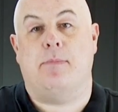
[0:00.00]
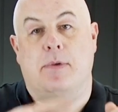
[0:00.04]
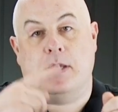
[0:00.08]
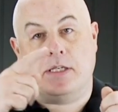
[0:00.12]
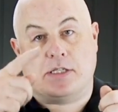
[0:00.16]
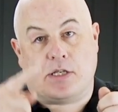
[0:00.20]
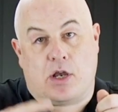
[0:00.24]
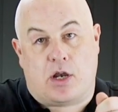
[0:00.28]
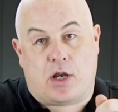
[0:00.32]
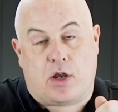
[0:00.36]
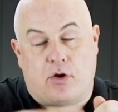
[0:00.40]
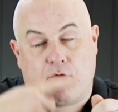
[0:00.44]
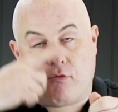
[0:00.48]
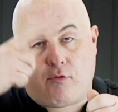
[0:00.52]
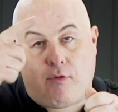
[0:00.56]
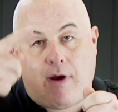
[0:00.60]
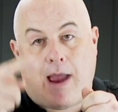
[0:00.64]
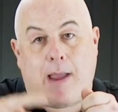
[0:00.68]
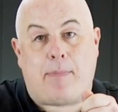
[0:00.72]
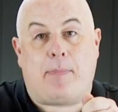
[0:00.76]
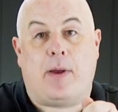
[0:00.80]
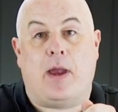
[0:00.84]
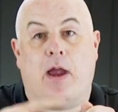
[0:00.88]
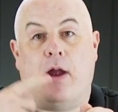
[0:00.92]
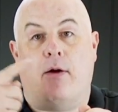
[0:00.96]
means I can
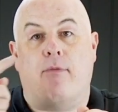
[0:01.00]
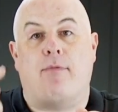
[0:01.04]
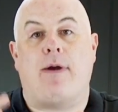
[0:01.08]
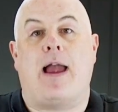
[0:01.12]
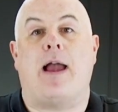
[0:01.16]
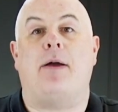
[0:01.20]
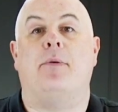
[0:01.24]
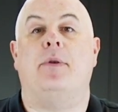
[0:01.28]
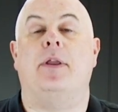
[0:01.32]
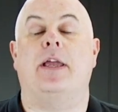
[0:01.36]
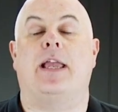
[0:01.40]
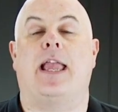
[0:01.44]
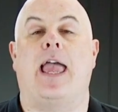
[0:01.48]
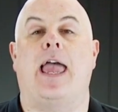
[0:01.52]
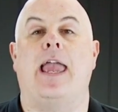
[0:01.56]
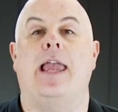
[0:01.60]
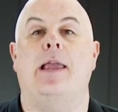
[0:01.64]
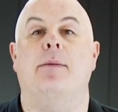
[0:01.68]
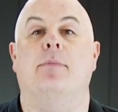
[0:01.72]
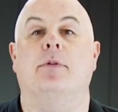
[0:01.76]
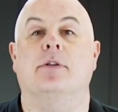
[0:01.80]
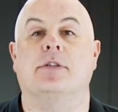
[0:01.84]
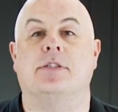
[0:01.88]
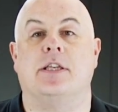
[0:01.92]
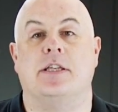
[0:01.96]
wrap it around the
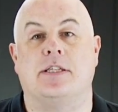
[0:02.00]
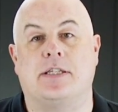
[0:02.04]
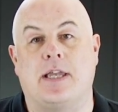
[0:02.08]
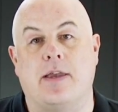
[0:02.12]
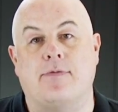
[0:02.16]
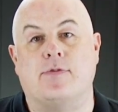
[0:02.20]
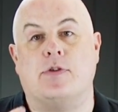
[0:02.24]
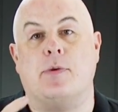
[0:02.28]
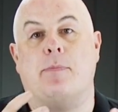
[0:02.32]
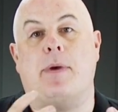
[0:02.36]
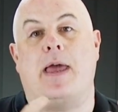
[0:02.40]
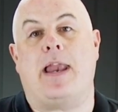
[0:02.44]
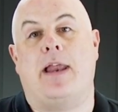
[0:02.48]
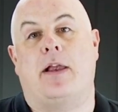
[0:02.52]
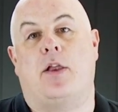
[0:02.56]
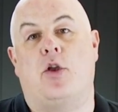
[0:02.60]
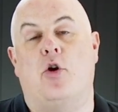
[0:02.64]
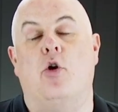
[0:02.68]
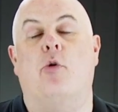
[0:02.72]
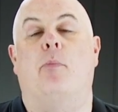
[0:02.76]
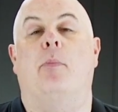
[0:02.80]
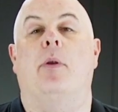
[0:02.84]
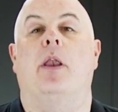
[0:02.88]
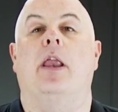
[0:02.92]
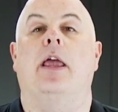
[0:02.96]
cables. This gives a better
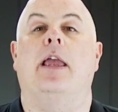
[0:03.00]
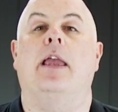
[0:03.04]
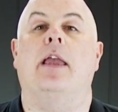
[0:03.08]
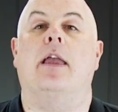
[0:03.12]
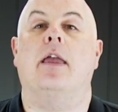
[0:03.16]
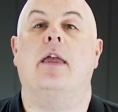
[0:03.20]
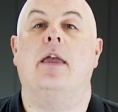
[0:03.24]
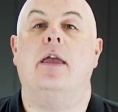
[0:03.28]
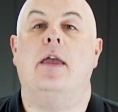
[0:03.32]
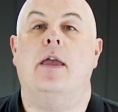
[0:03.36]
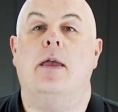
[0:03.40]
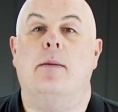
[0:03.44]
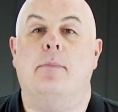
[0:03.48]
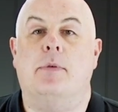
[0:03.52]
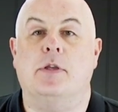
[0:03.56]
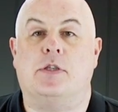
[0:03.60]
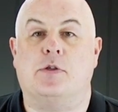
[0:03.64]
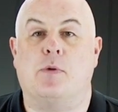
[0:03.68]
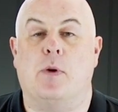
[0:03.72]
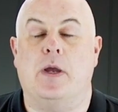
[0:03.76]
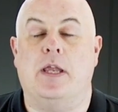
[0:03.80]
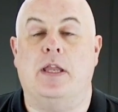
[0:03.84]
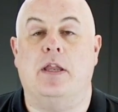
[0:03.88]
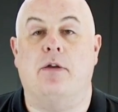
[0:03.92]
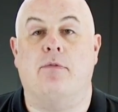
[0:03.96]
coupling
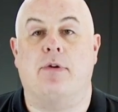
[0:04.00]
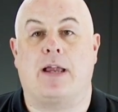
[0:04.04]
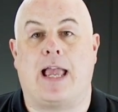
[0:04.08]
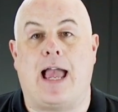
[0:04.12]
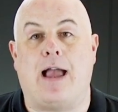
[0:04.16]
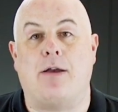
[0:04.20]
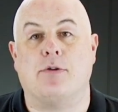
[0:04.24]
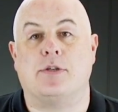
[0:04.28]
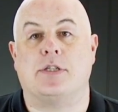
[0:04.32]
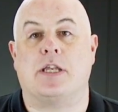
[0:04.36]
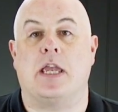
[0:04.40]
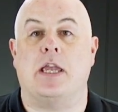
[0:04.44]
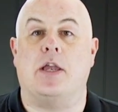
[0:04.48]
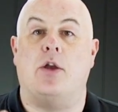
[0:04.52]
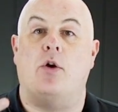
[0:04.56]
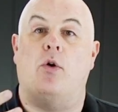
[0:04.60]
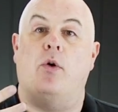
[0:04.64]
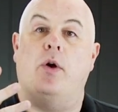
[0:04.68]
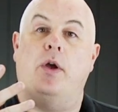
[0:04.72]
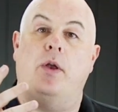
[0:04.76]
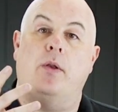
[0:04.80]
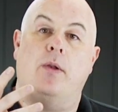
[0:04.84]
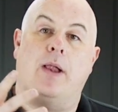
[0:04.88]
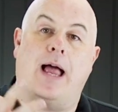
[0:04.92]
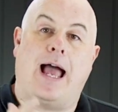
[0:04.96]
between the Rogowski
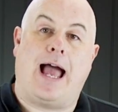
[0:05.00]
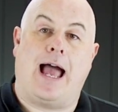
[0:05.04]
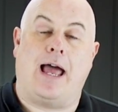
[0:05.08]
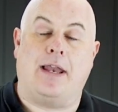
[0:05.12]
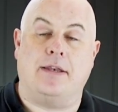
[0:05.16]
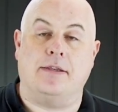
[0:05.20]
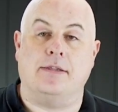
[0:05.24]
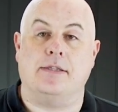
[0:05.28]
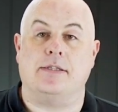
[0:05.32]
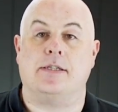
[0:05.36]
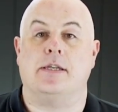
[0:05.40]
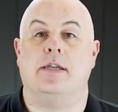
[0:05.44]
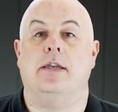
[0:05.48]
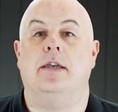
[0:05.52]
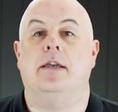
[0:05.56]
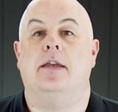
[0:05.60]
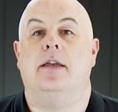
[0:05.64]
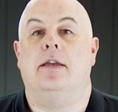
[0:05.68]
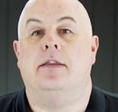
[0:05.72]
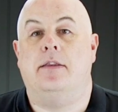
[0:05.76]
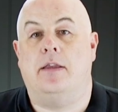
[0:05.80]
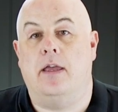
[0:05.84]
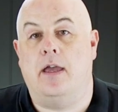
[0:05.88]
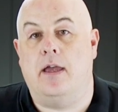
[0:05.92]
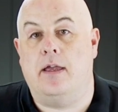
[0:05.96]
coil and
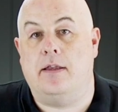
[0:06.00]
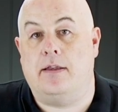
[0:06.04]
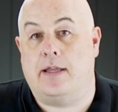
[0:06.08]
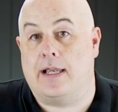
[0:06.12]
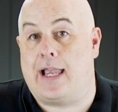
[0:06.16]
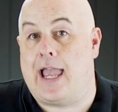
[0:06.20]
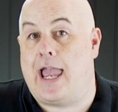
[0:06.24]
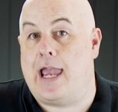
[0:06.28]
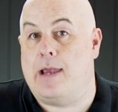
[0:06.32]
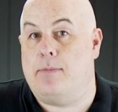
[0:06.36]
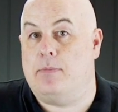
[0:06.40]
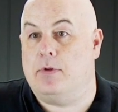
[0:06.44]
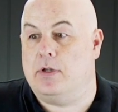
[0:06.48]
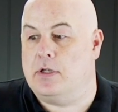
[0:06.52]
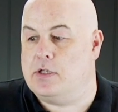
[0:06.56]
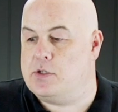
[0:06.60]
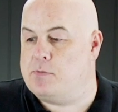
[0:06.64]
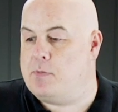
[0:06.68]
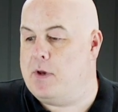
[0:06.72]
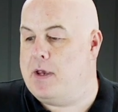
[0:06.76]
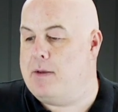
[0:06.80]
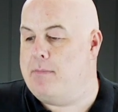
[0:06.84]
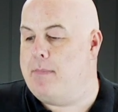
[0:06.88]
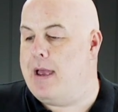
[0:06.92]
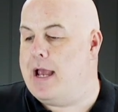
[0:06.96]
the, the cable that's
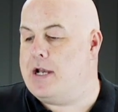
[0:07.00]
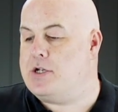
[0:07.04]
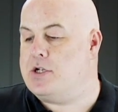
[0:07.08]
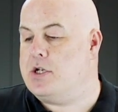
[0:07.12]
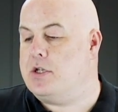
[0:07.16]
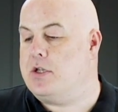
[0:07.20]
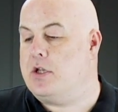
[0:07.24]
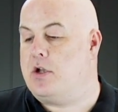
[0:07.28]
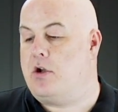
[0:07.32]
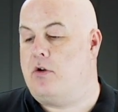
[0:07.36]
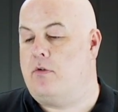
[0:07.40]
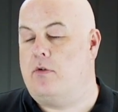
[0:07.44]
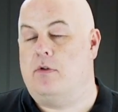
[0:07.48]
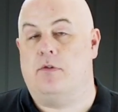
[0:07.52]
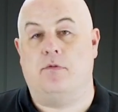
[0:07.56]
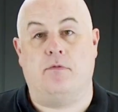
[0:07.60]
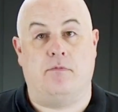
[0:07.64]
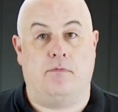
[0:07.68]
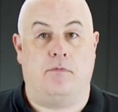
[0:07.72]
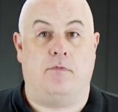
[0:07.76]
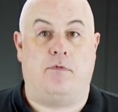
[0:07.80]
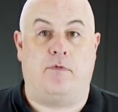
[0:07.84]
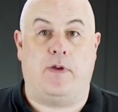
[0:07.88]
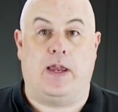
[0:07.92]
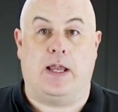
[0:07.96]
being measured, the current
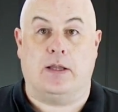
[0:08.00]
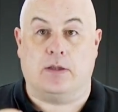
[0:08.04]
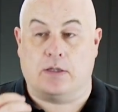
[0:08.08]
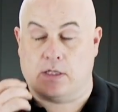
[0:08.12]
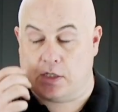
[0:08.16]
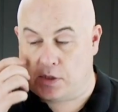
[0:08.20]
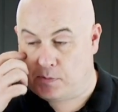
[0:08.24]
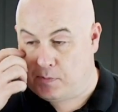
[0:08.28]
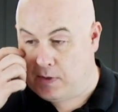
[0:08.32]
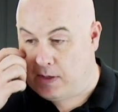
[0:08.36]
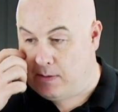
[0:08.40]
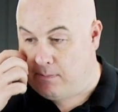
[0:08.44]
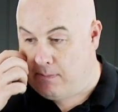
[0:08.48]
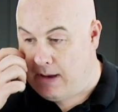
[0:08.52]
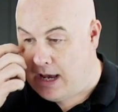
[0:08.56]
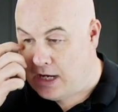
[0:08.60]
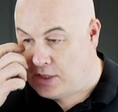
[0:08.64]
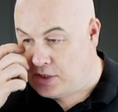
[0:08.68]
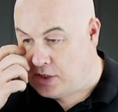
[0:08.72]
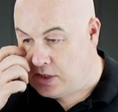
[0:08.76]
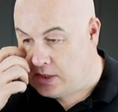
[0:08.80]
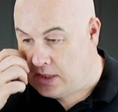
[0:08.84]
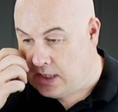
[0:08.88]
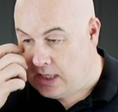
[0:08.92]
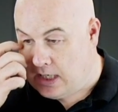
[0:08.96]
field that's being
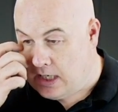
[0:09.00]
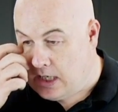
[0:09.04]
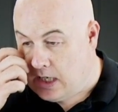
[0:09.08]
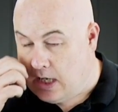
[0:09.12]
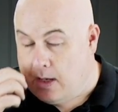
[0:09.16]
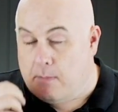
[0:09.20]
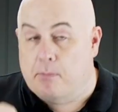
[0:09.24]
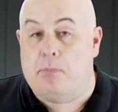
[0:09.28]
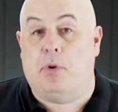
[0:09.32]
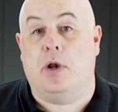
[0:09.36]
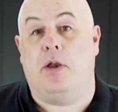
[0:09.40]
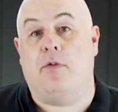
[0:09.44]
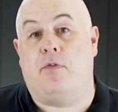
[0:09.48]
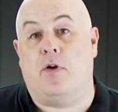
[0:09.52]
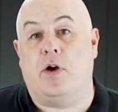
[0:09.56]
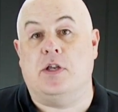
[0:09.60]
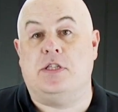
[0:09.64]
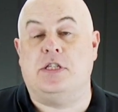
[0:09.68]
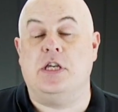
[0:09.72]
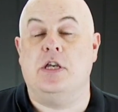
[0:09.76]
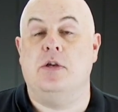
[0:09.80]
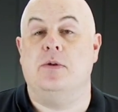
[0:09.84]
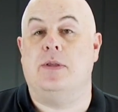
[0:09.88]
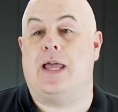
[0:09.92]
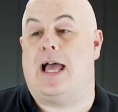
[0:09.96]
measured. But if I
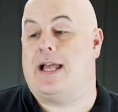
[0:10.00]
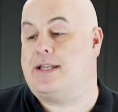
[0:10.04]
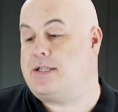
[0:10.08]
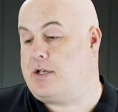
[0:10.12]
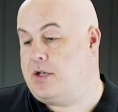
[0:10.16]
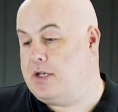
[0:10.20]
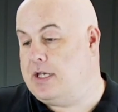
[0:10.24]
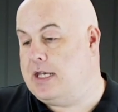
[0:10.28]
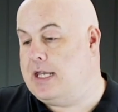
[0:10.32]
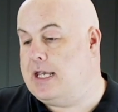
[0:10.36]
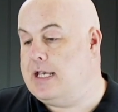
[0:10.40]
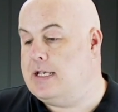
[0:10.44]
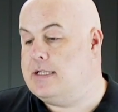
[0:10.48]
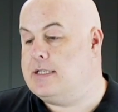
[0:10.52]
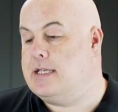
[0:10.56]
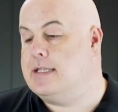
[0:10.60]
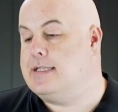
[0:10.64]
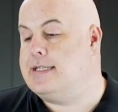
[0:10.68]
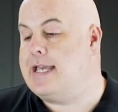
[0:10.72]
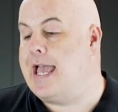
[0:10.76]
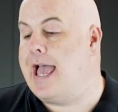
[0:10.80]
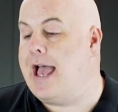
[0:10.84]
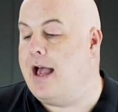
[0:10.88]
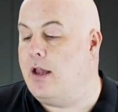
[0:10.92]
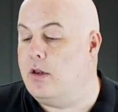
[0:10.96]
do that, I need to
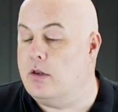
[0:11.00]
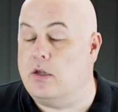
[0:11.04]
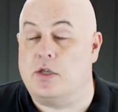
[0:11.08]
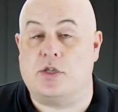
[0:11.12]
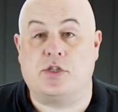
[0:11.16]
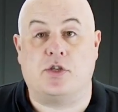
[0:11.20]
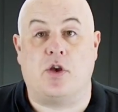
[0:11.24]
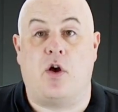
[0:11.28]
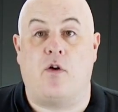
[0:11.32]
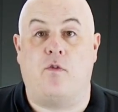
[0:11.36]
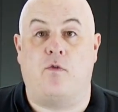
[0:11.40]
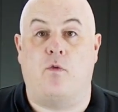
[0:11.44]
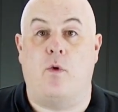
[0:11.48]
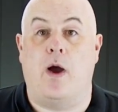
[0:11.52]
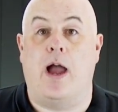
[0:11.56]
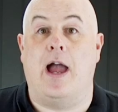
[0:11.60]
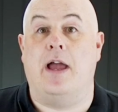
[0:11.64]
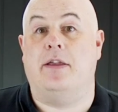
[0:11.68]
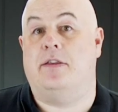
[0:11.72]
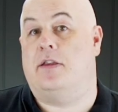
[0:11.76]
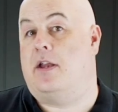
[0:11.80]
tell the software